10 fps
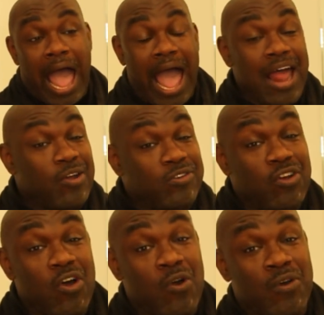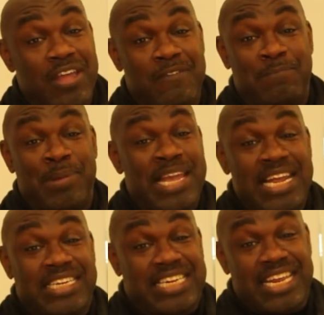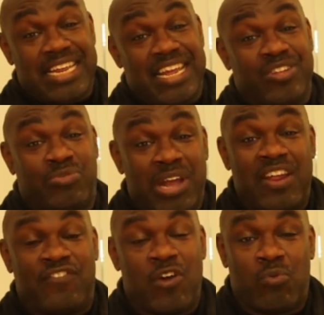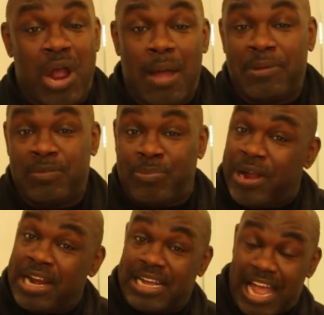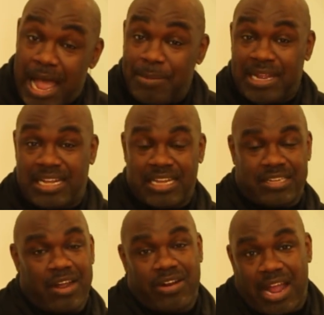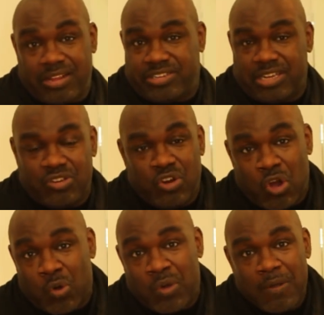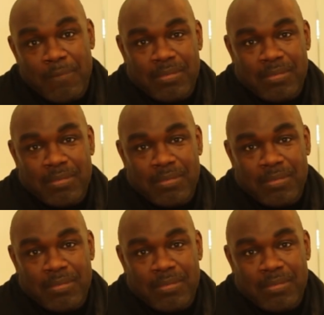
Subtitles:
I don't know if BET is ready for Robin's brand of comedy, because her, you know,